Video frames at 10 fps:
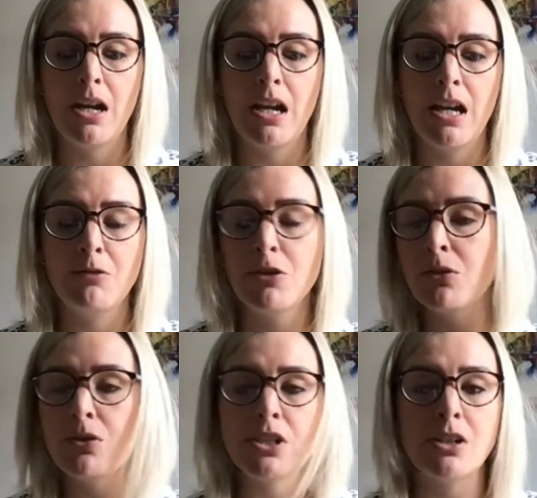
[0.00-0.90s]
if you're
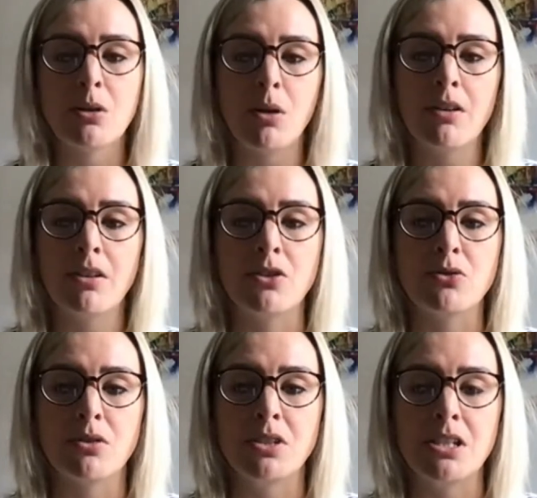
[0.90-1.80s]
already acquiring a
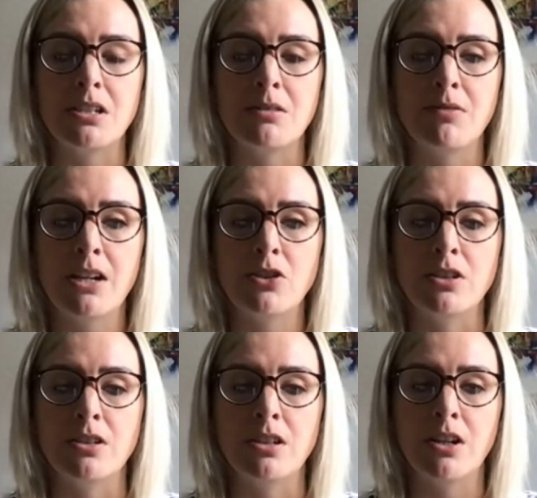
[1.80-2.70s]
drug-resistant
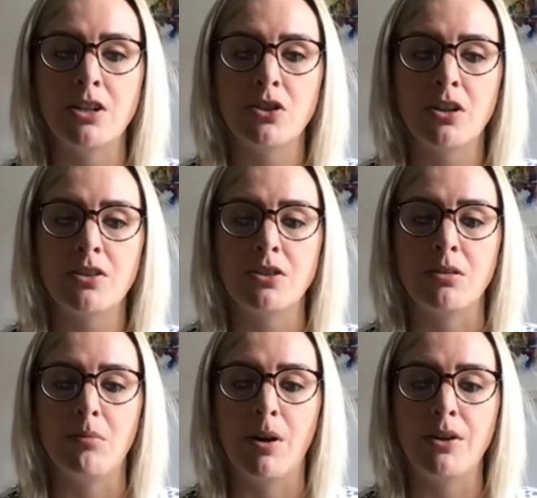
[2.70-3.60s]
infection, then itraconazole
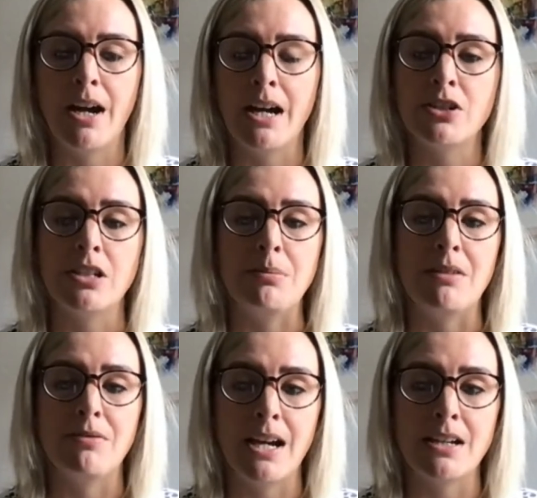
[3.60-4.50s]
might not actually be
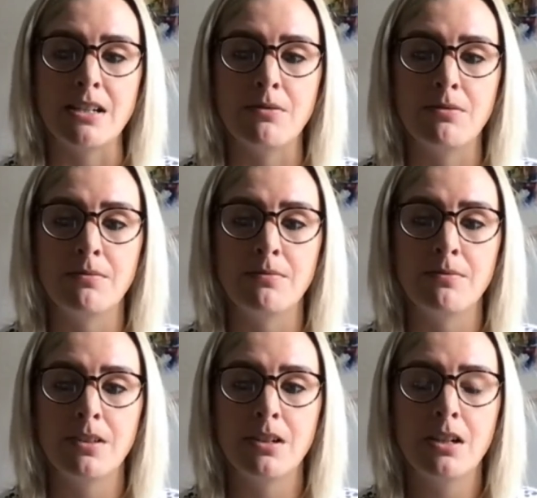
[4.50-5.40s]
effective,
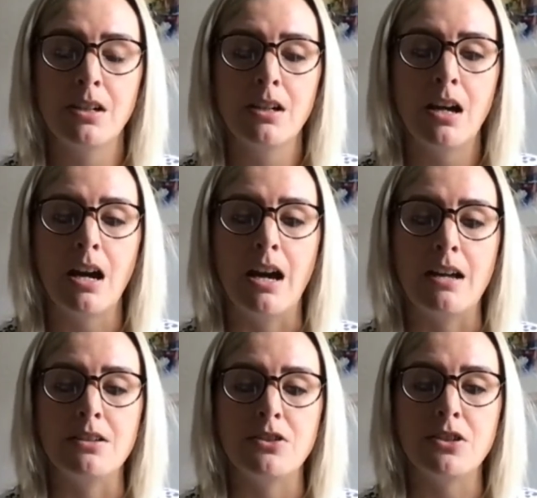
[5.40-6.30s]

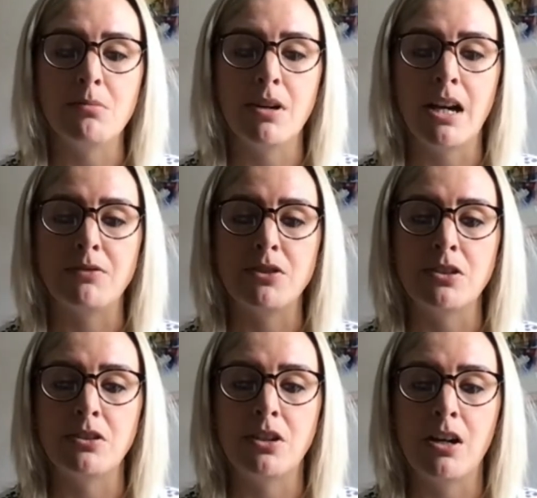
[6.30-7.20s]
and you might have
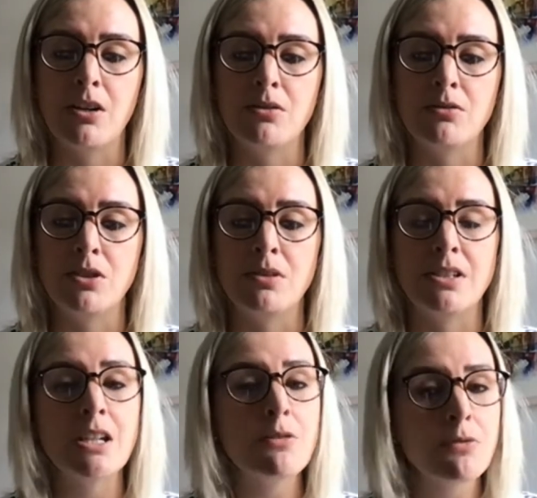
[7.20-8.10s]
to go to a
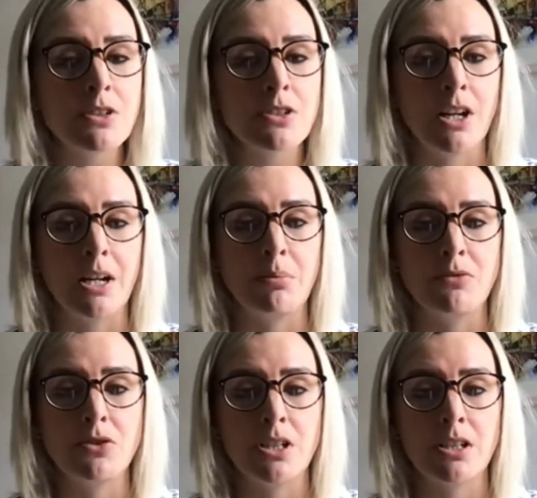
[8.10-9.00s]
different type of
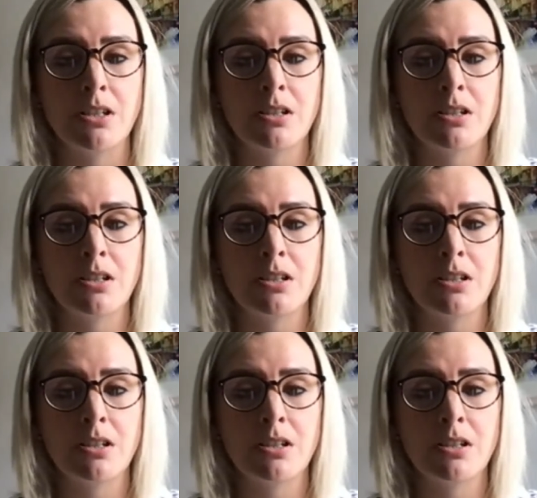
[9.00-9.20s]
drug,